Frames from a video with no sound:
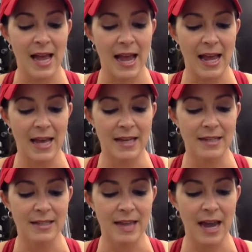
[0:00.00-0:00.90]

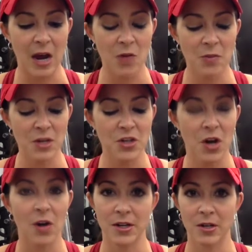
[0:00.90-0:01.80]
and how much
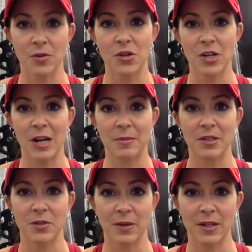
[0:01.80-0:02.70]
cardio should I be
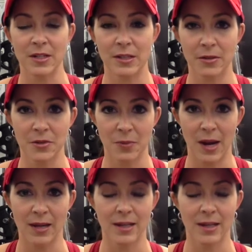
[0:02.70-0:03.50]
doing to lose weight?